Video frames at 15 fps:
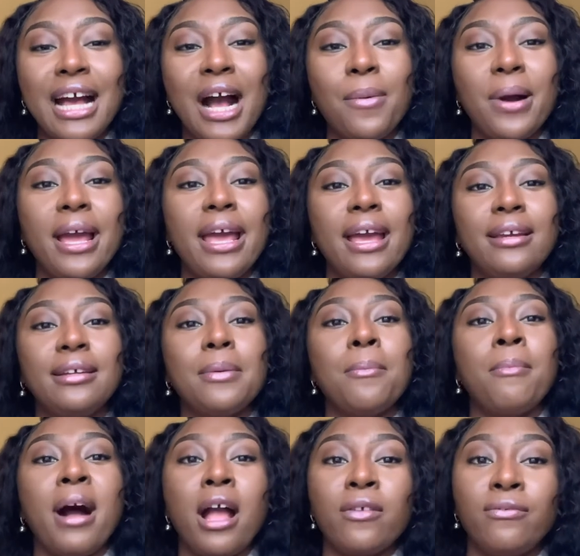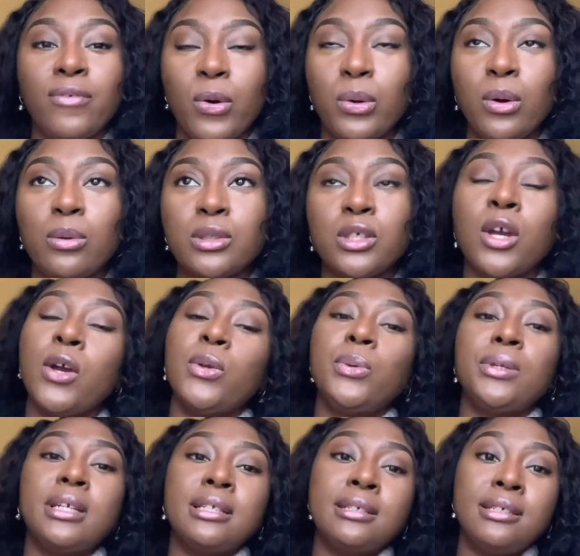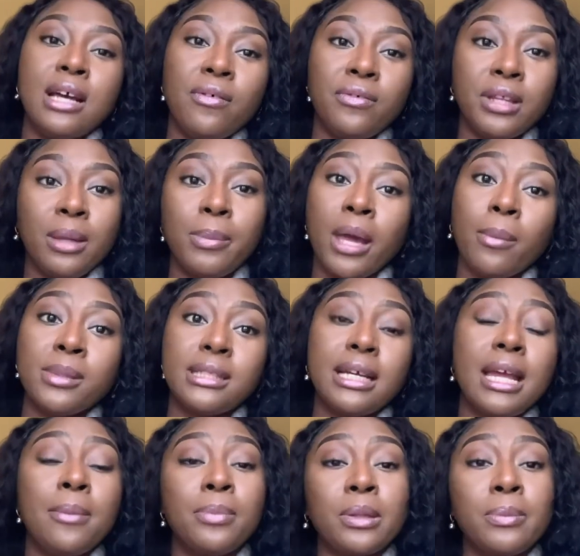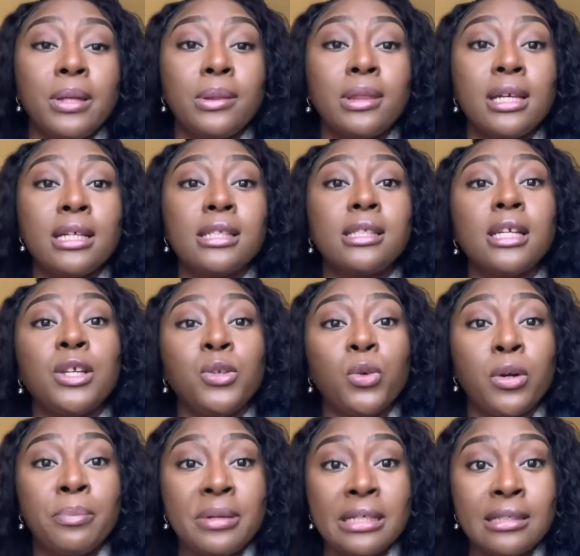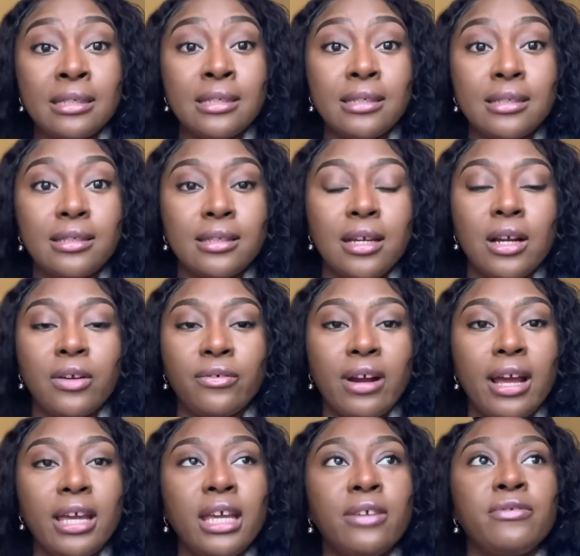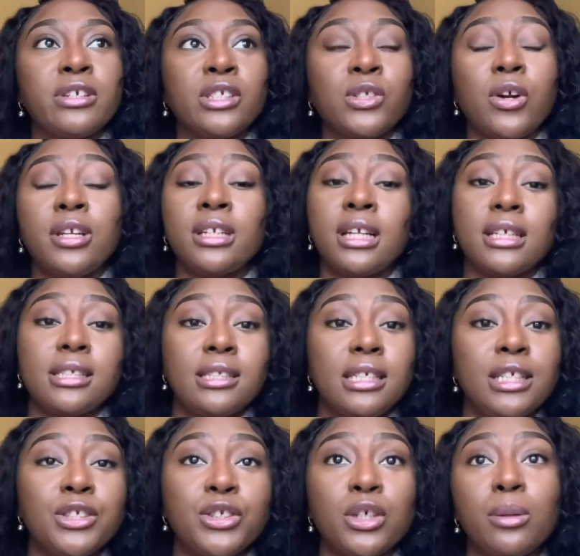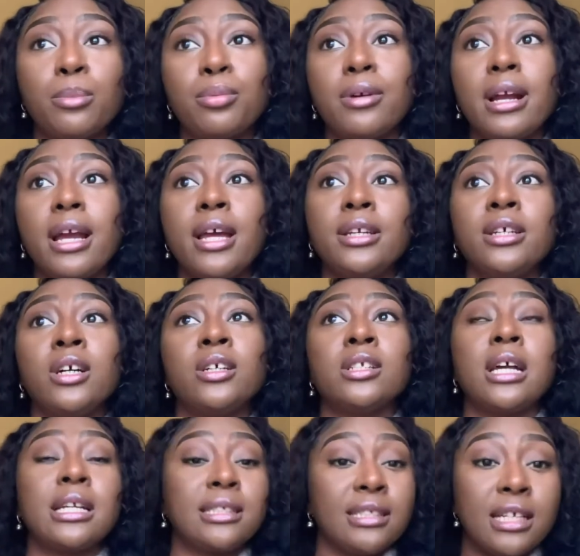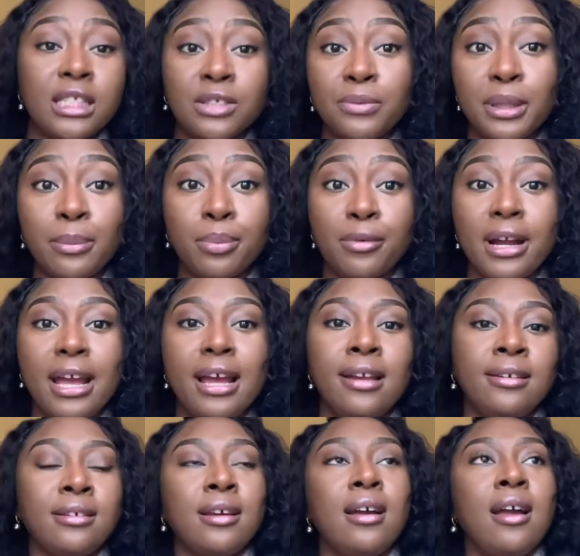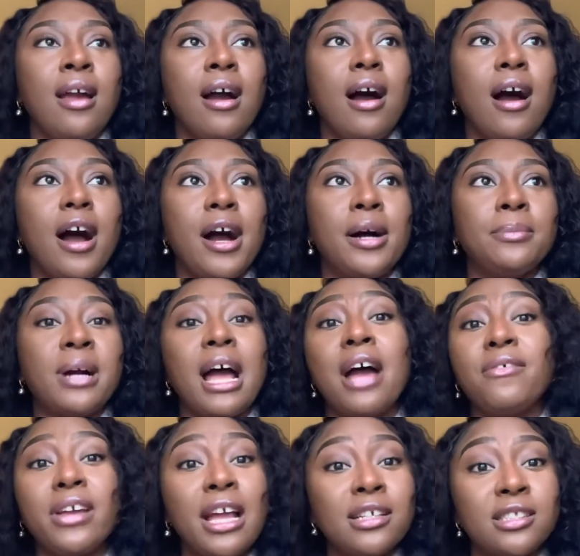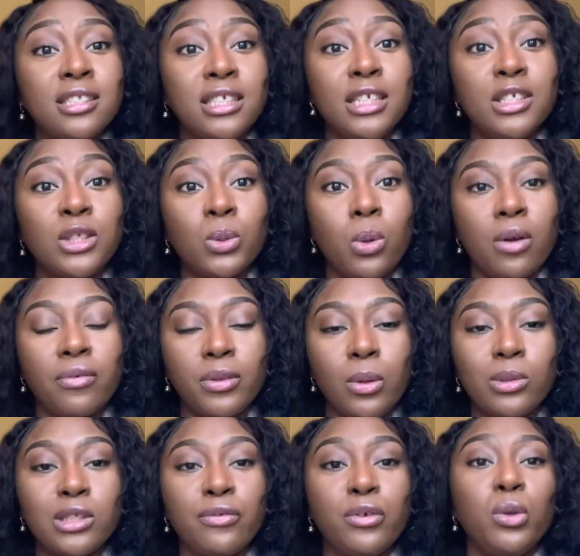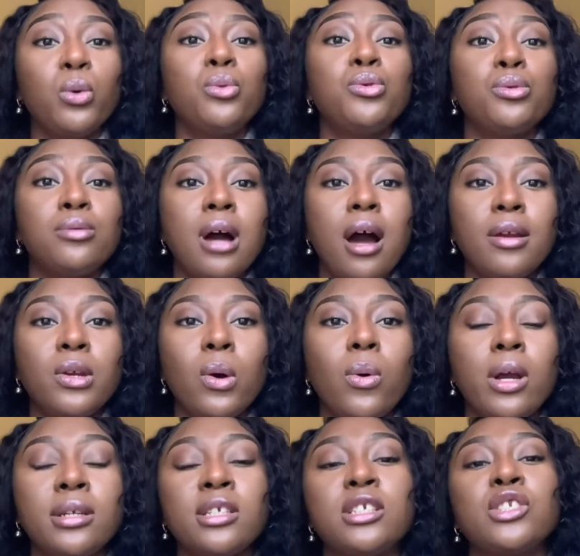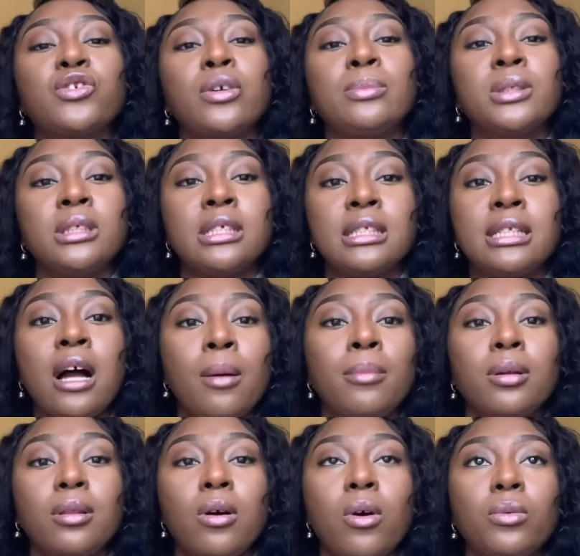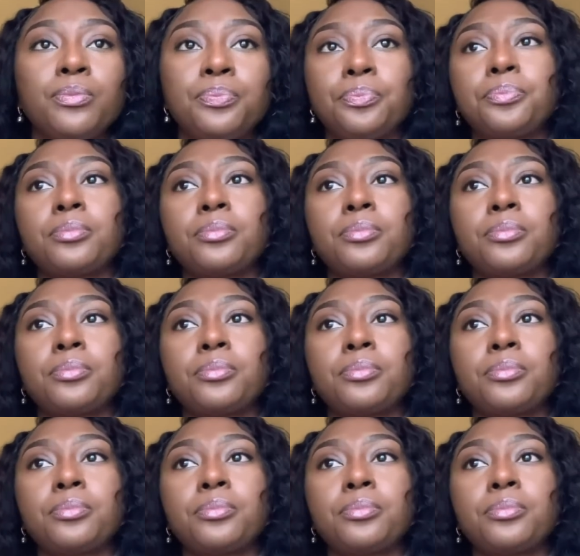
how I edit my photos, you can definitely be able to implement this in your business, right? If you're starting like a t-shirt brand, a accessory brand, I have an Etsy store for those of you who do not know, and the description is down below.